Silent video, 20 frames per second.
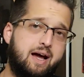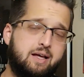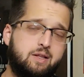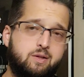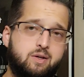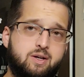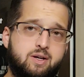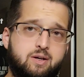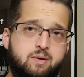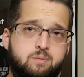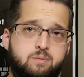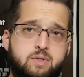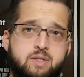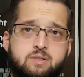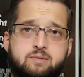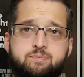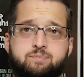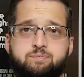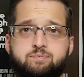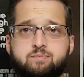I
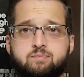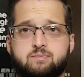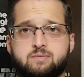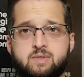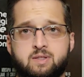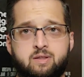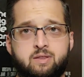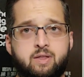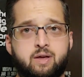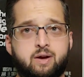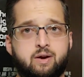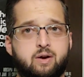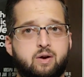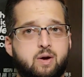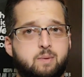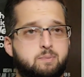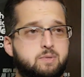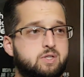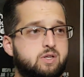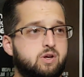loved
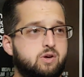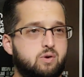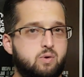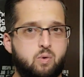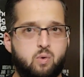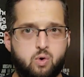their obscure